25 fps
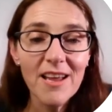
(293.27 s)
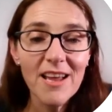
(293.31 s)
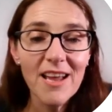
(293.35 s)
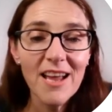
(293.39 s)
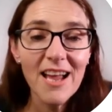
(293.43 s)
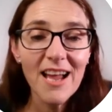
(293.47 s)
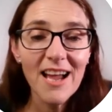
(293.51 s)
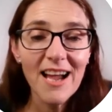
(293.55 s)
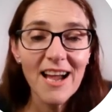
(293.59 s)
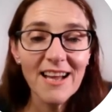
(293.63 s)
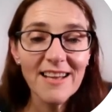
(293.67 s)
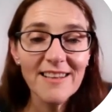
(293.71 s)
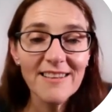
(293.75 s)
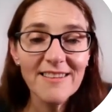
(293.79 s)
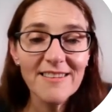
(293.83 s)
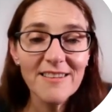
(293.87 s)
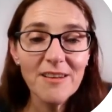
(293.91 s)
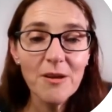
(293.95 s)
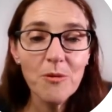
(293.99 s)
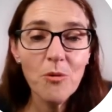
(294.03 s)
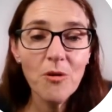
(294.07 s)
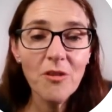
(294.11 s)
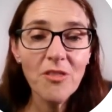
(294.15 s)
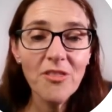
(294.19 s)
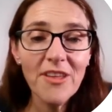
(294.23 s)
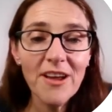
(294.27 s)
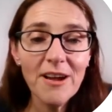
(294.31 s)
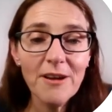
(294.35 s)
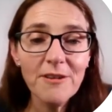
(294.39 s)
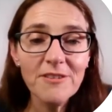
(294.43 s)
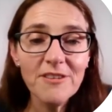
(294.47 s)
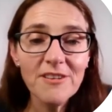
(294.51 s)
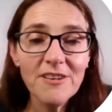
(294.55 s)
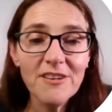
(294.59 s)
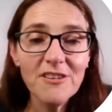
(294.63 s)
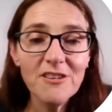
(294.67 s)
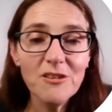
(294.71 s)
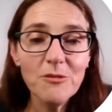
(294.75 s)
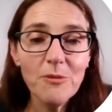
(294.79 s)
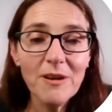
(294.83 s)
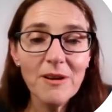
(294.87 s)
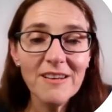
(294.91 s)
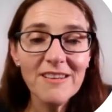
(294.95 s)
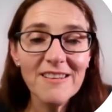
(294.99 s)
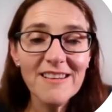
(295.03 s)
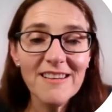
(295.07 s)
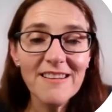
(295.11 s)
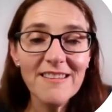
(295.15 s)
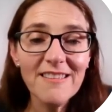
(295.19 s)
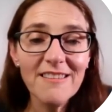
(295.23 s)
And so
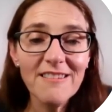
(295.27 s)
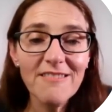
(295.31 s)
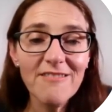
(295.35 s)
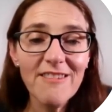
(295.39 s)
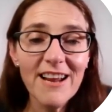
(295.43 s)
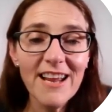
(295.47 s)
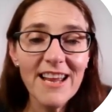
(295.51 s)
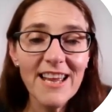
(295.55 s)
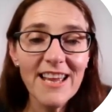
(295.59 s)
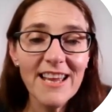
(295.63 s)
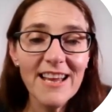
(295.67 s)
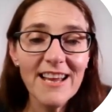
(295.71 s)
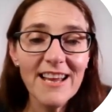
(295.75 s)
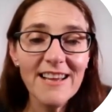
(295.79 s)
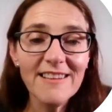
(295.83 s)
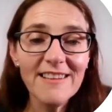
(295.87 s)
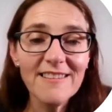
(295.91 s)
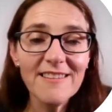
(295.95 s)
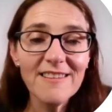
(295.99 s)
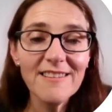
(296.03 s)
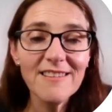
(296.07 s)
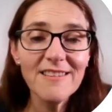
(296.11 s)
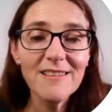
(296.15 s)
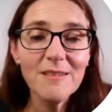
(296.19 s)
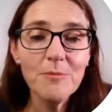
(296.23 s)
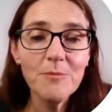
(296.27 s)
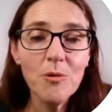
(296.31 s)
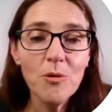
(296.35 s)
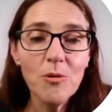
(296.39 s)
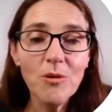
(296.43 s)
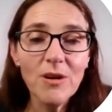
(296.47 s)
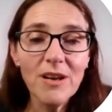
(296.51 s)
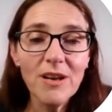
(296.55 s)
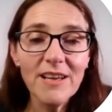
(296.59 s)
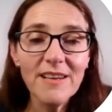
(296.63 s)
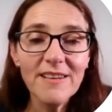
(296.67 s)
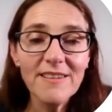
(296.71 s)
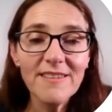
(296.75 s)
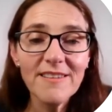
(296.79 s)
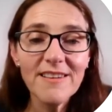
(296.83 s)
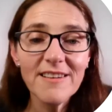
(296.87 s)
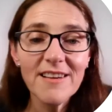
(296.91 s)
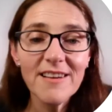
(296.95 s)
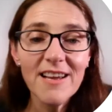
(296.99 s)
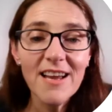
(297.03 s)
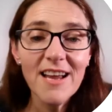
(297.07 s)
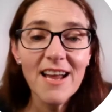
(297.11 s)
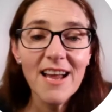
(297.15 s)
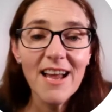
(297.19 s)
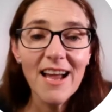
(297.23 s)
1023 is the smallest.
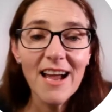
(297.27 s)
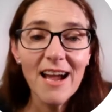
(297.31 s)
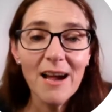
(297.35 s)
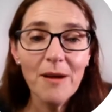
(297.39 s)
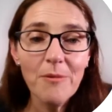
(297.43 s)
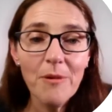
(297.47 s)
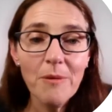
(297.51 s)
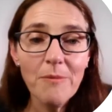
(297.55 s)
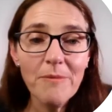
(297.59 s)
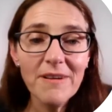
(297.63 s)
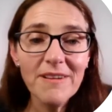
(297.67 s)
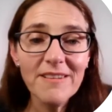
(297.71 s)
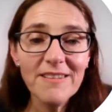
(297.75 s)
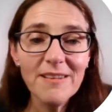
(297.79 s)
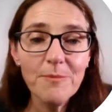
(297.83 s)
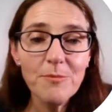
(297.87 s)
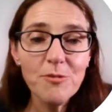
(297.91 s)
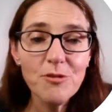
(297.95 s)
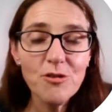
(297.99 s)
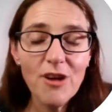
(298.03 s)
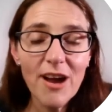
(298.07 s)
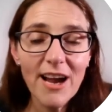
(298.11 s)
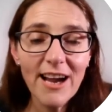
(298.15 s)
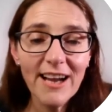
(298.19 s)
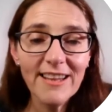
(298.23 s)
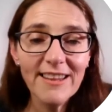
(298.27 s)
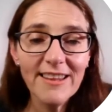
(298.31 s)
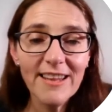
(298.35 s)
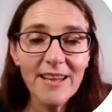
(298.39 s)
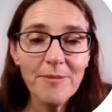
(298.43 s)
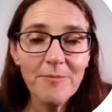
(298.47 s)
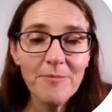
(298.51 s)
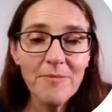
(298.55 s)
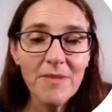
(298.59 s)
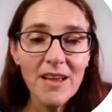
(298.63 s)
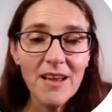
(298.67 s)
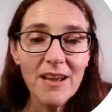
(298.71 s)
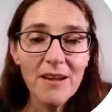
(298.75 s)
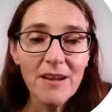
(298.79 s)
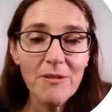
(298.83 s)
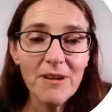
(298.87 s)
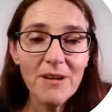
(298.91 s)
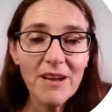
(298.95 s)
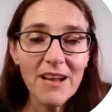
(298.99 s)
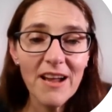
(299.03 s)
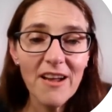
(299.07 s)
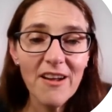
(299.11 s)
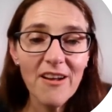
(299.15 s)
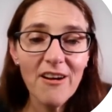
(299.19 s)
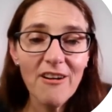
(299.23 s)
And when we subtract them, we
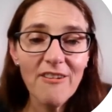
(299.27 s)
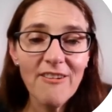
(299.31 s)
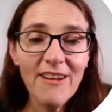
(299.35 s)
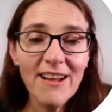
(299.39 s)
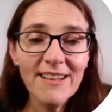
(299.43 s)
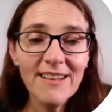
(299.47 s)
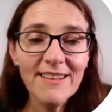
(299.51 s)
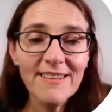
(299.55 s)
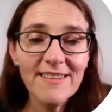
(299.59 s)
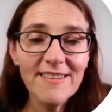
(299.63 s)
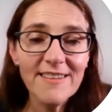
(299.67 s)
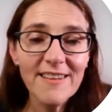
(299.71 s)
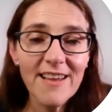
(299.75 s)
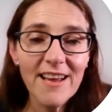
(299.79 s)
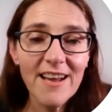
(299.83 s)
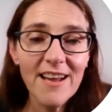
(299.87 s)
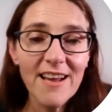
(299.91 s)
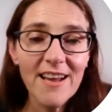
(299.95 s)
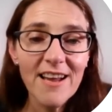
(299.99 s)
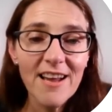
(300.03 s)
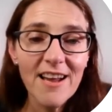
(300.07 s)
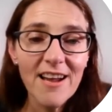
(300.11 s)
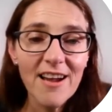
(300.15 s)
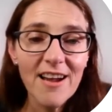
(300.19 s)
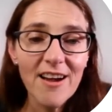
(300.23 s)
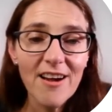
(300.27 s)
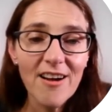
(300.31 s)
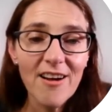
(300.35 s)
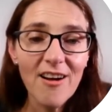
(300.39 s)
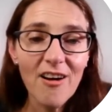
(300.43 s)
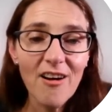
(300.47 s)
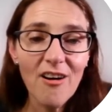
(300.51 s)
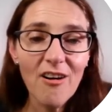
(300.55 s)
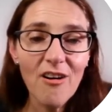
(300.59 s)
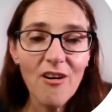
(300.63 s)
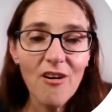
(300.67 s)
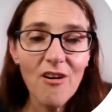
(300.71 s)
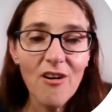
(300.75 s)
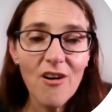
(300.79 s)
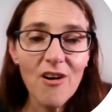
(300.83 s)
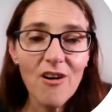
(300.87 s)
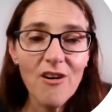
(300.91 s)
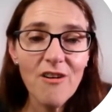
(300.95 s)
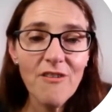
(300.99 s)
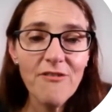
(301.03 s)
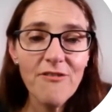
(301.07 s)
get our answer of